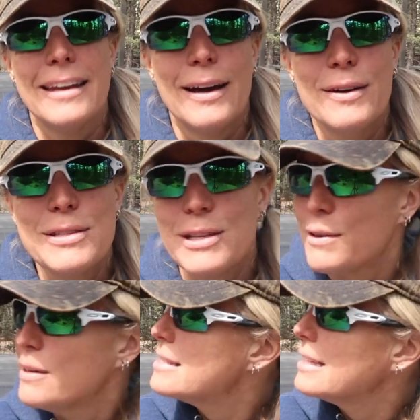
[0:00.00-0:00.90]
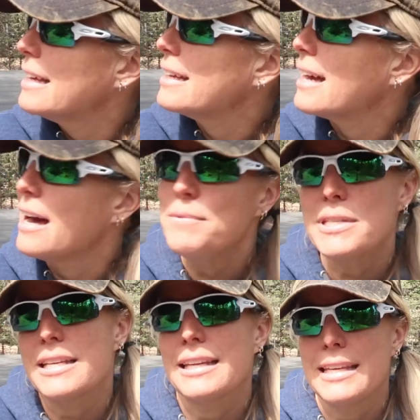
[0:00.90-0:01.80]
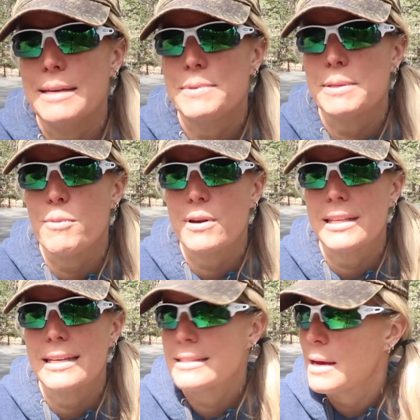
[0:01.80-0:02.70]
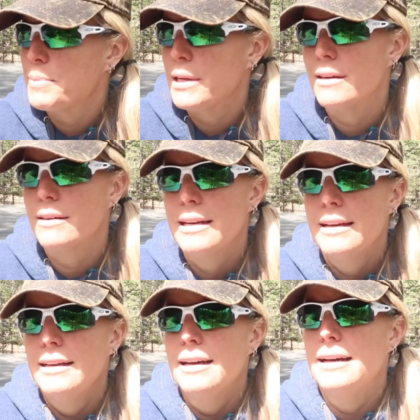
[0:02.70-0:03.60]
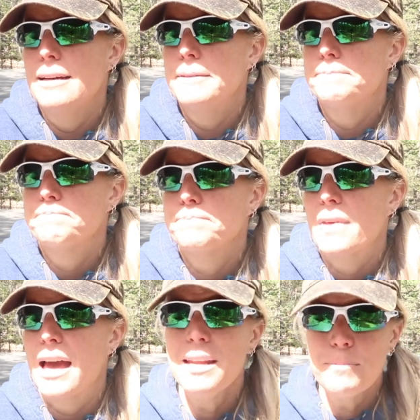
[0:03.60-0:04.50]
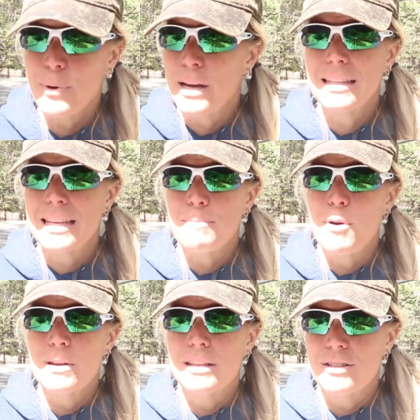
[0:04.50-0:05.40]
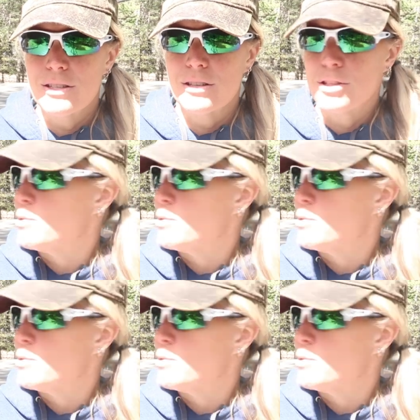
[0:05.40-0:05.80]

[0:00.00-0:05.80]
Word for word: You know, so it's like, I'm just gonna keep some more things up here. I didn't bring anything more than just a